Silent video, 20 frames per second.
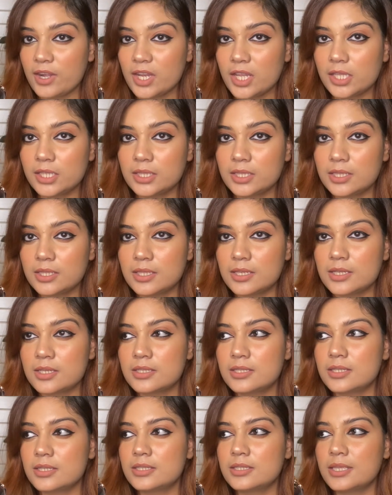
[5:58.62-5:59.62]
in
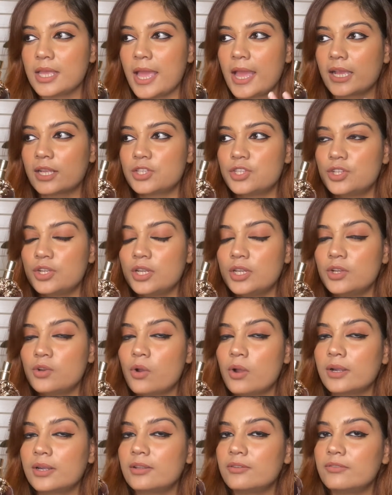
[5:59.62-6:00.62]
this is actually
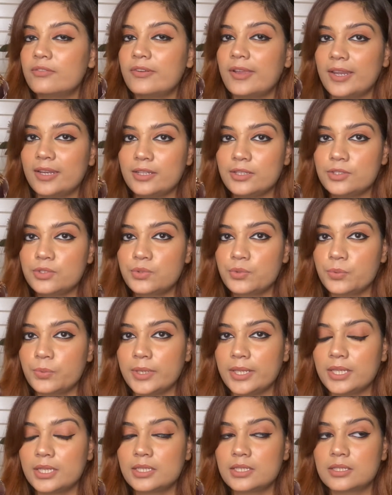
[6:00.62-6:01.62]
not a very
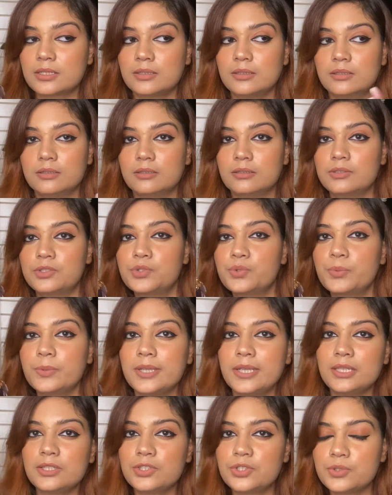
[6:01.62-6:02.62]
sweet
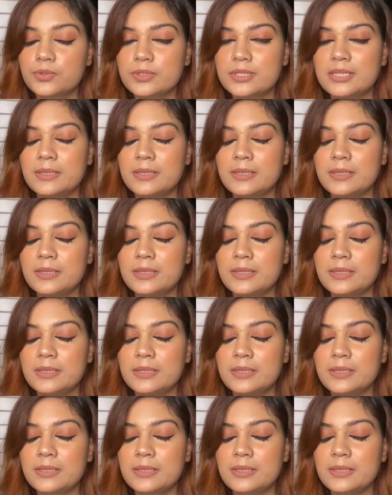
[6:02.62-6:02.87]
juicy